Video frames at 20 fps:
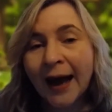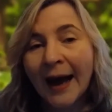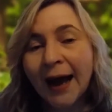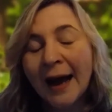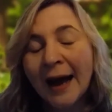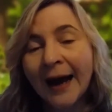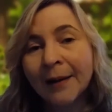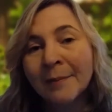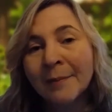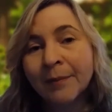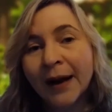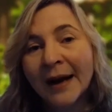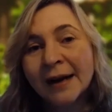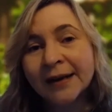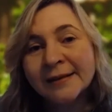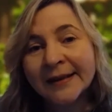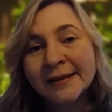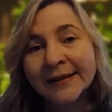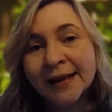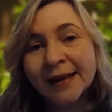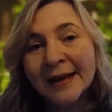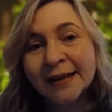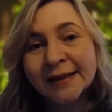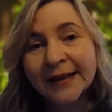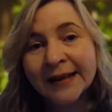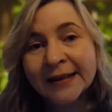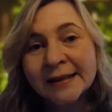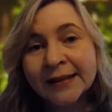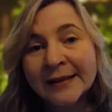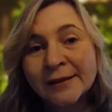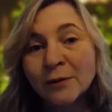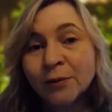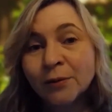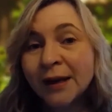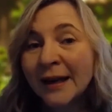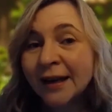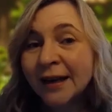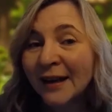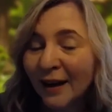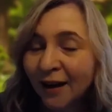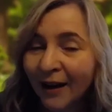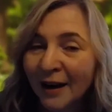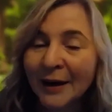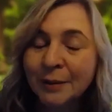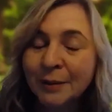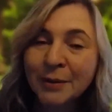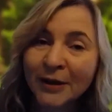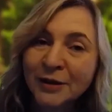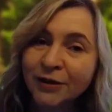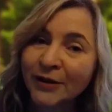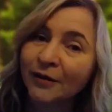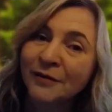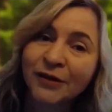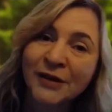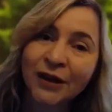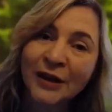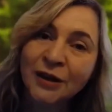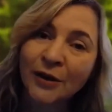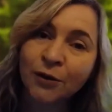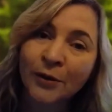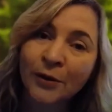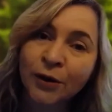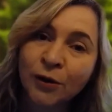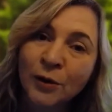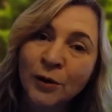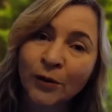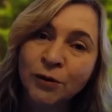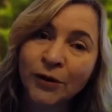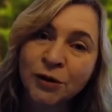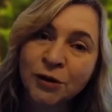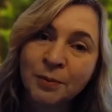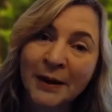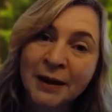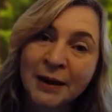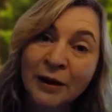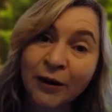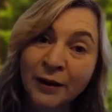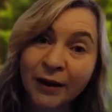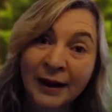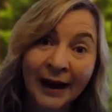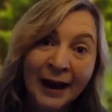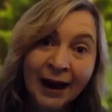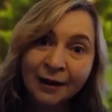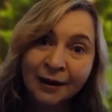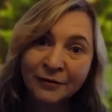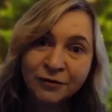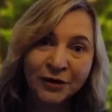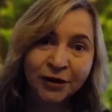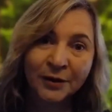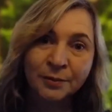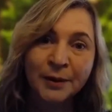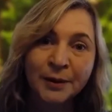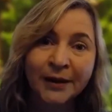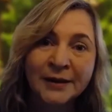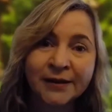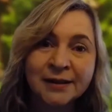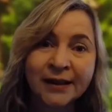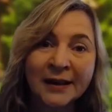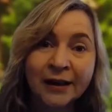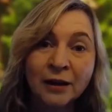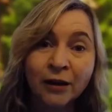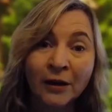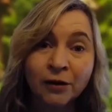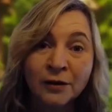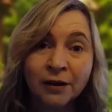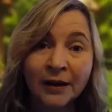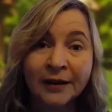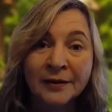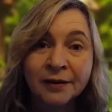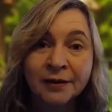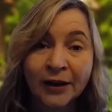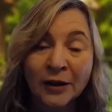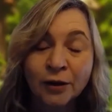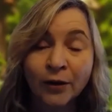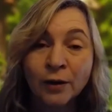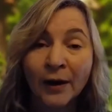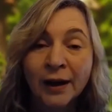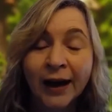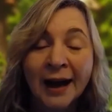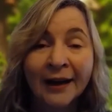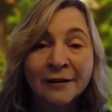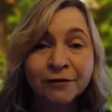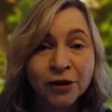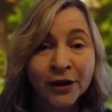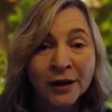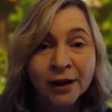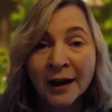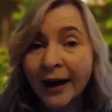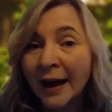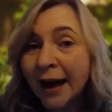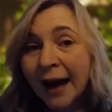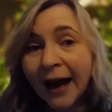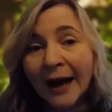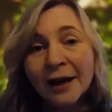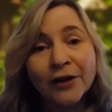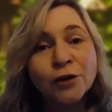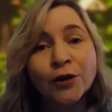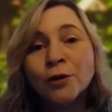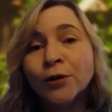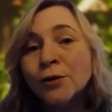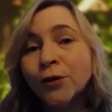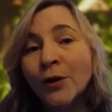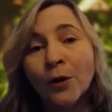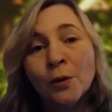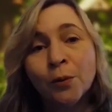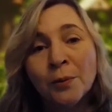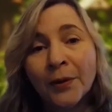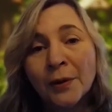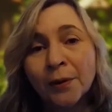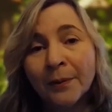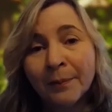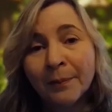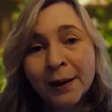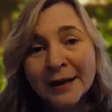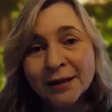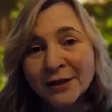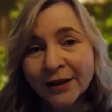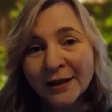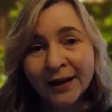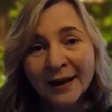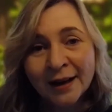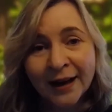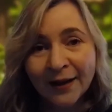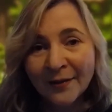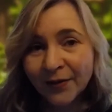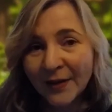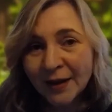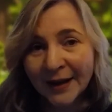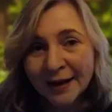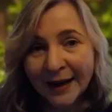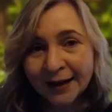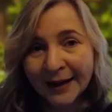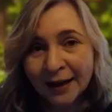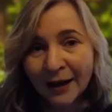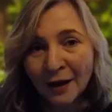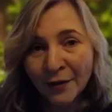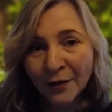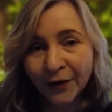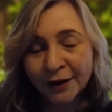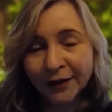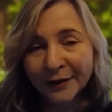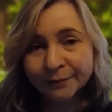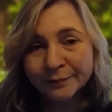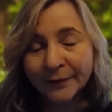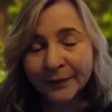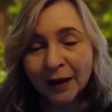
As I said, it is only a guide, because obviously you're going to be looking after the person that you look after, and you'll know them better than any other.